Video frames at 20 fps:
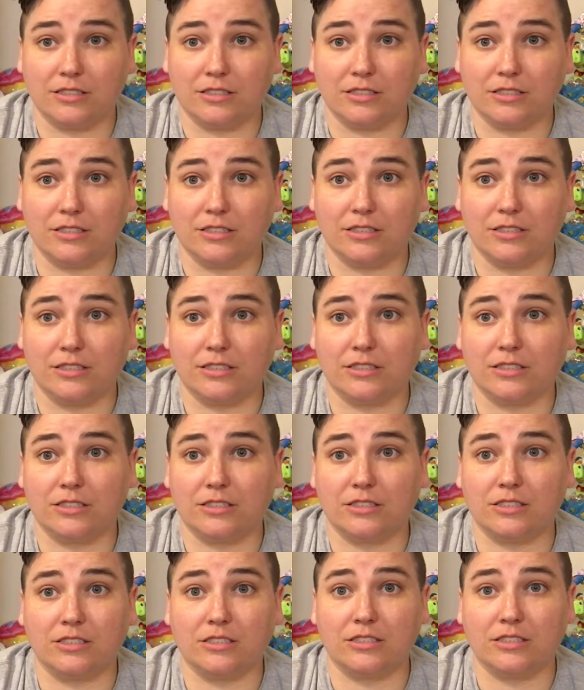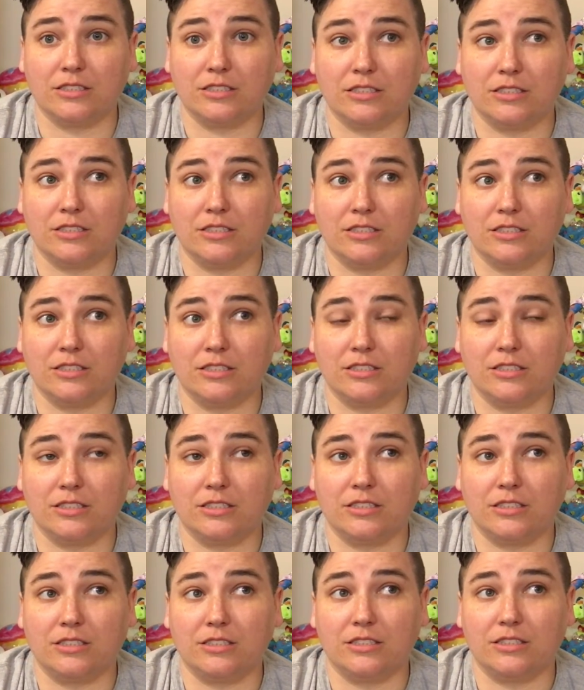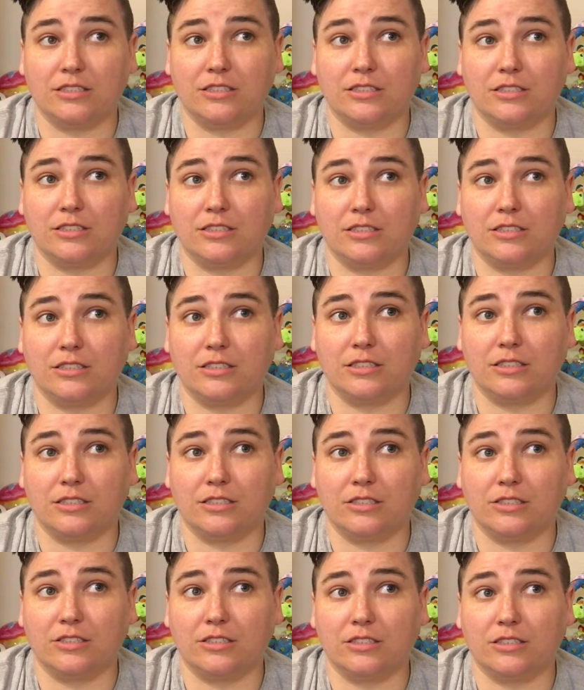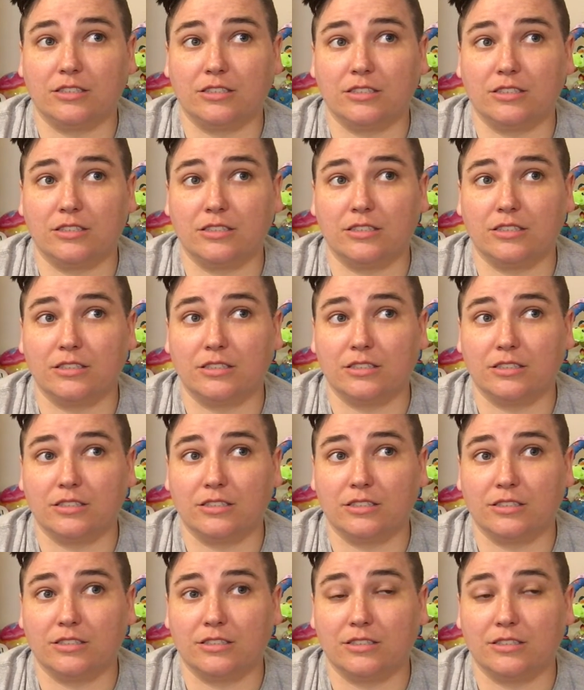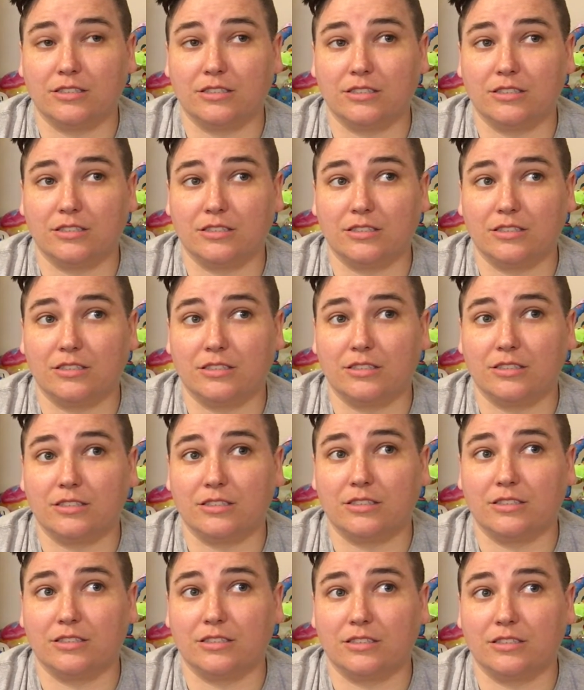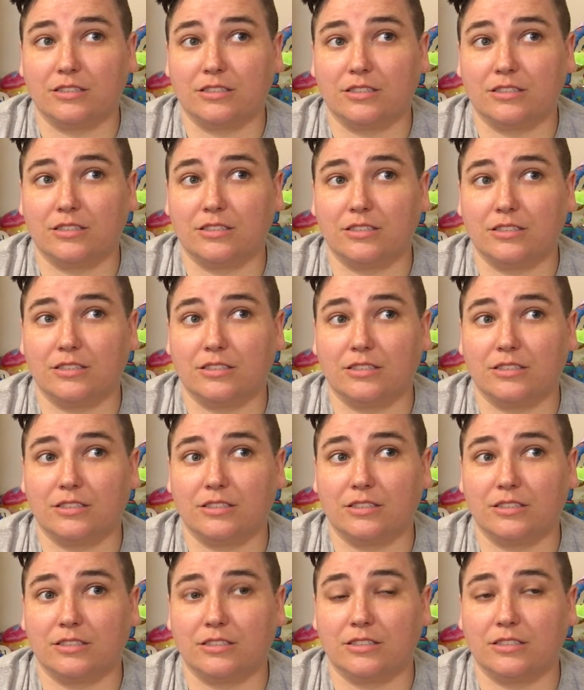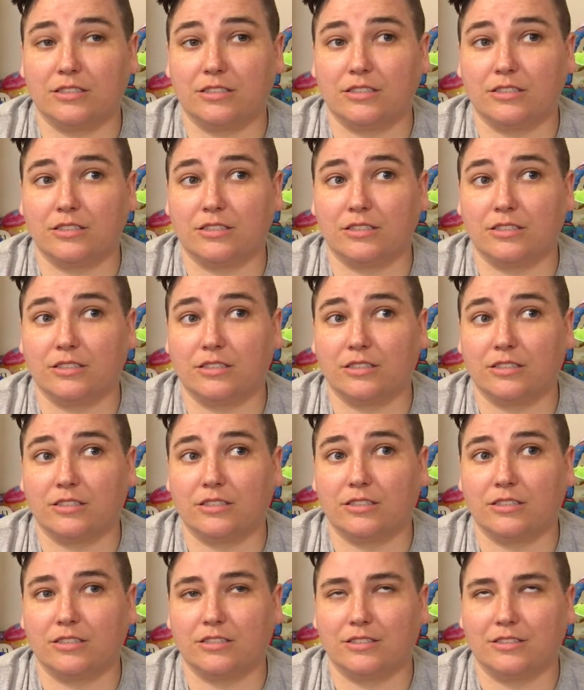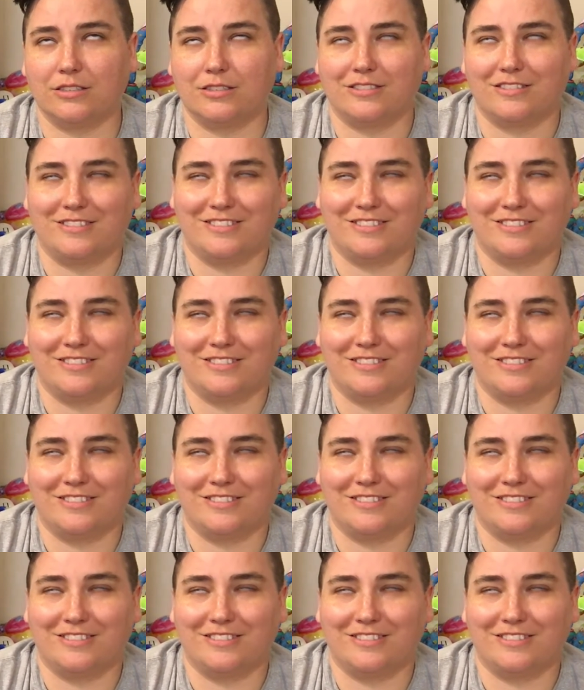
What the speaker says: [no speech]